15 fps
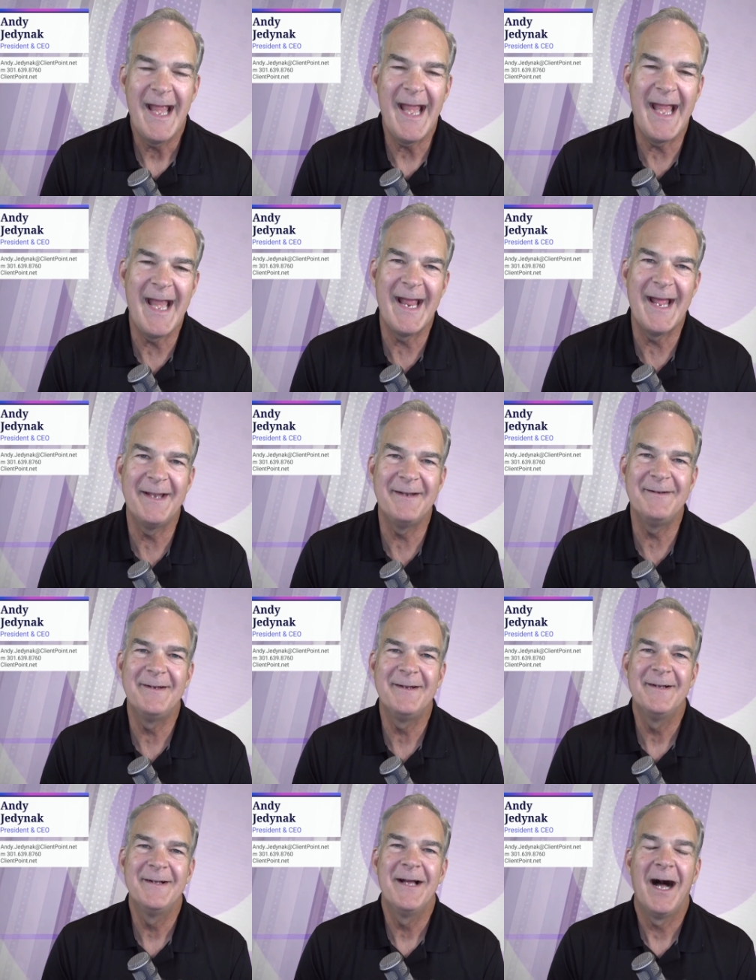And
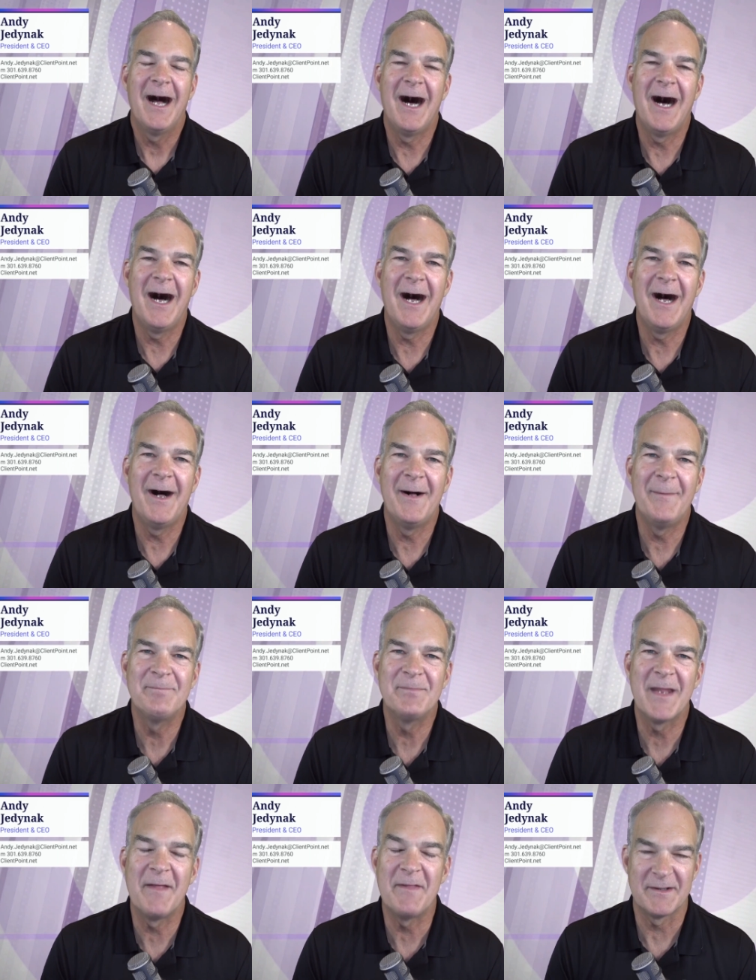
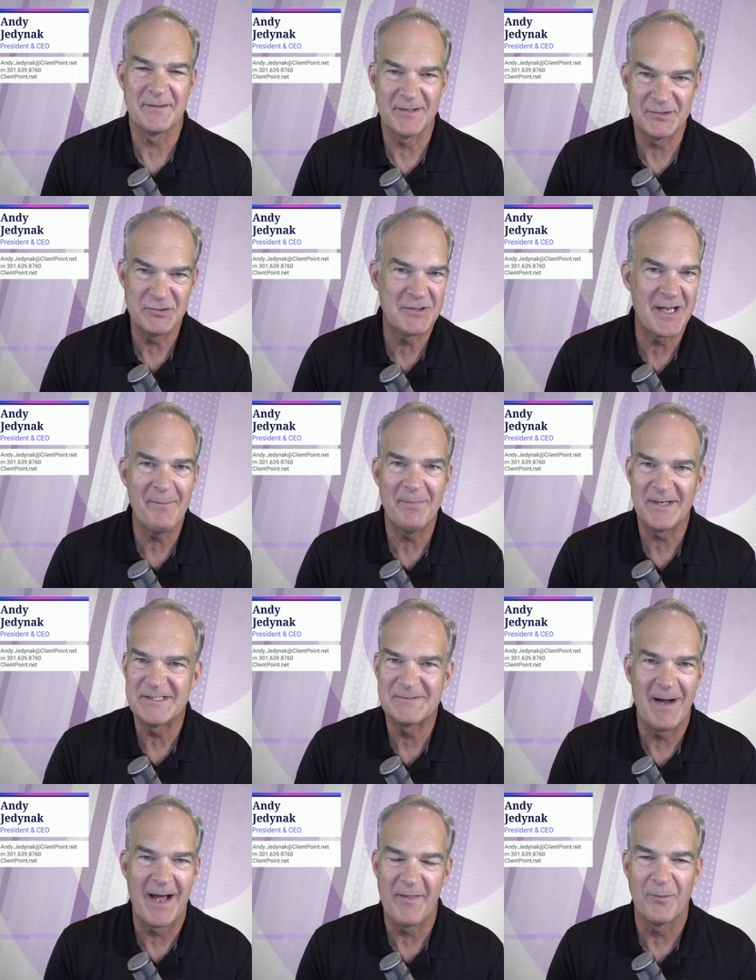the two
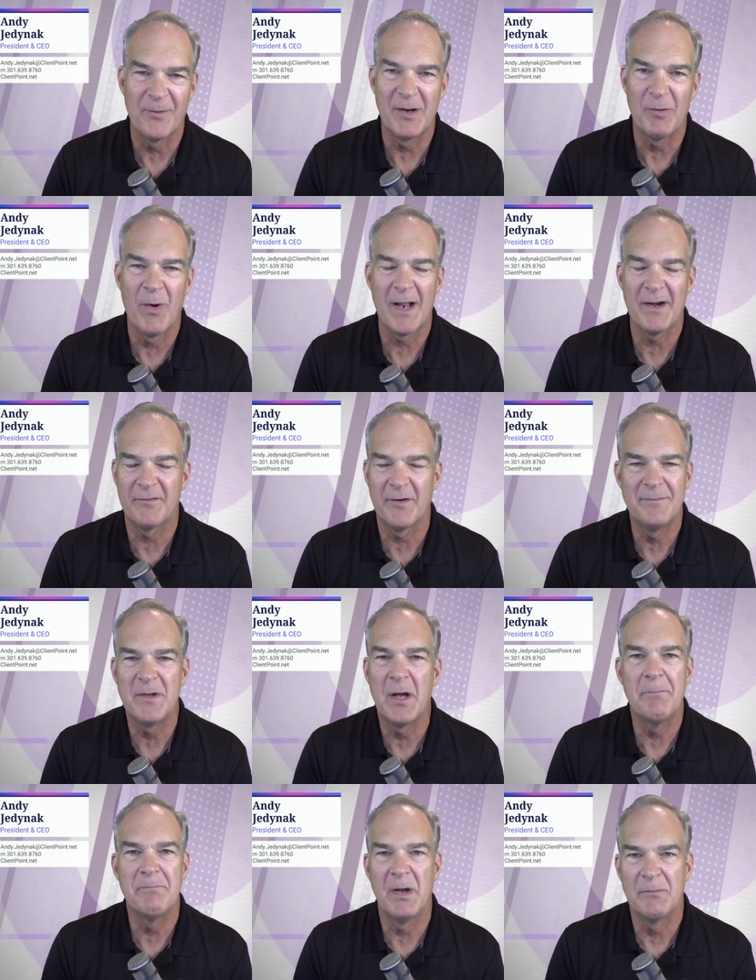companies, by the way, one of them,
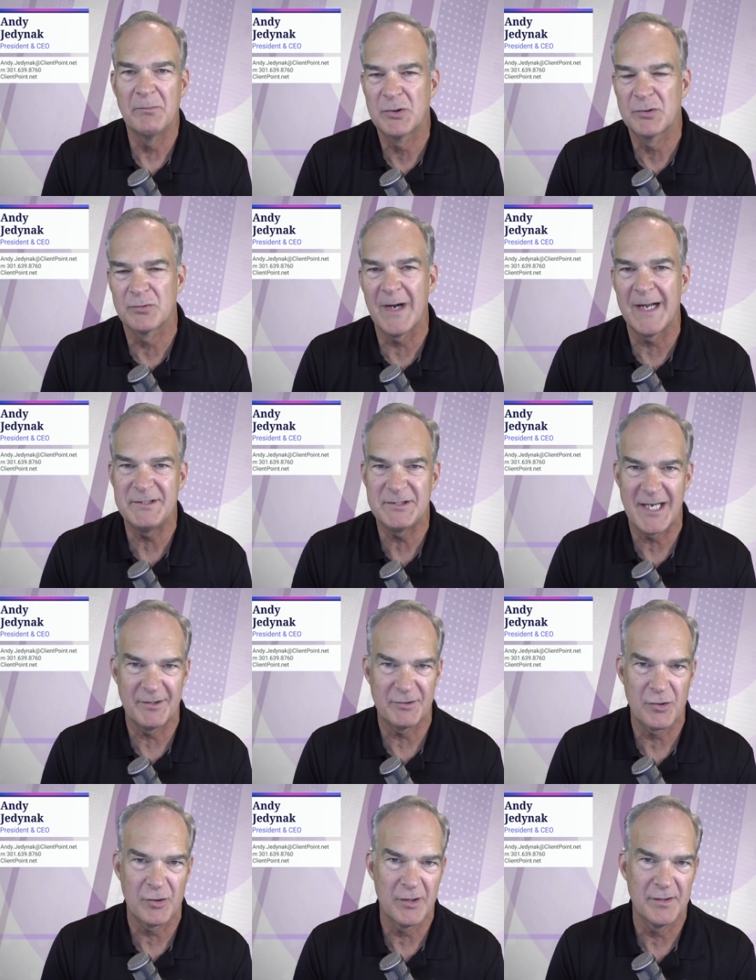great
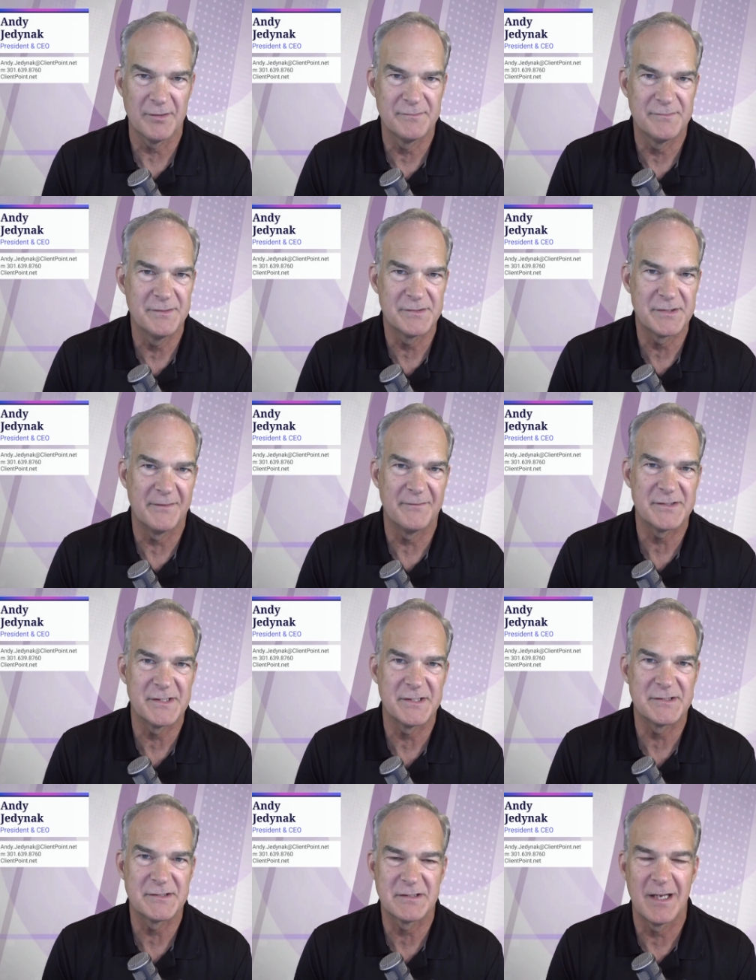janitorial
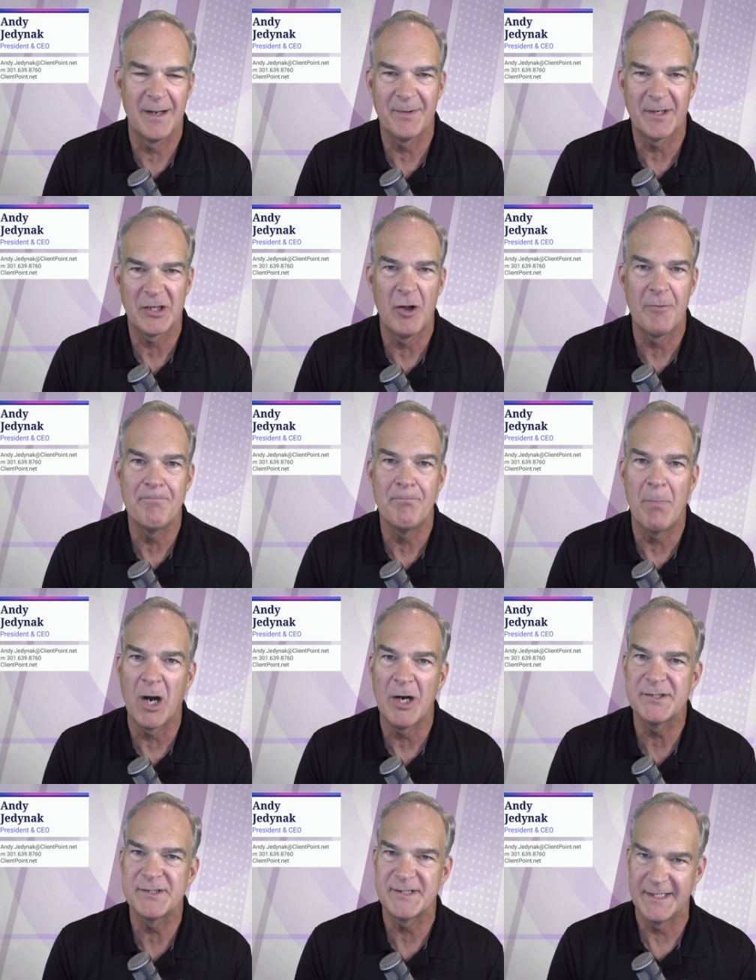services company called
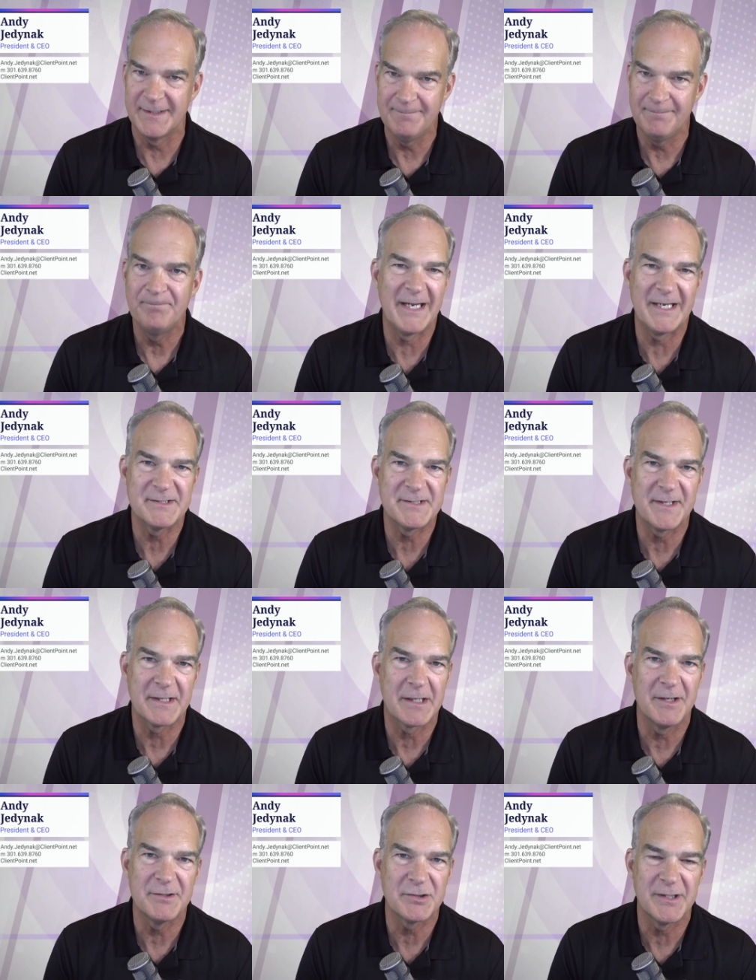Marsden, biggest in
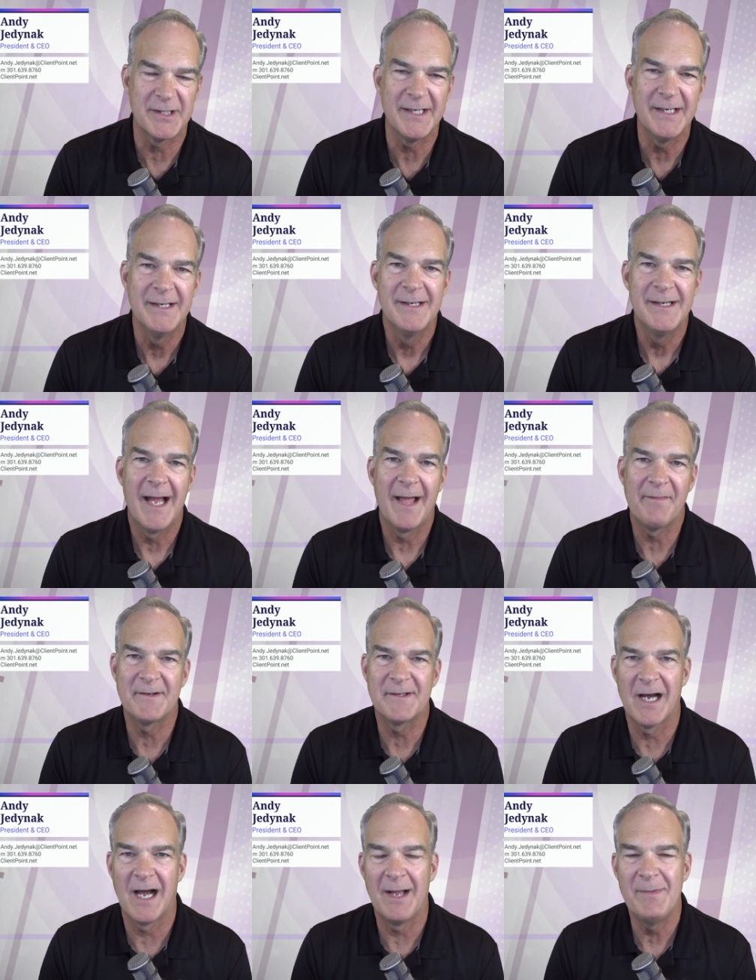the country at
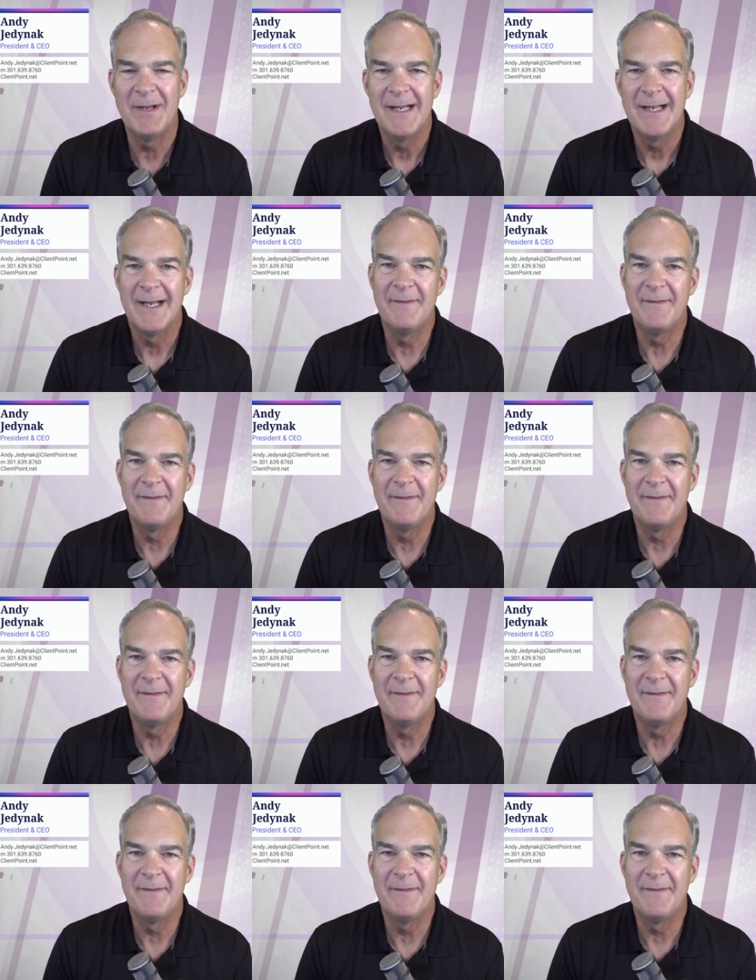the time.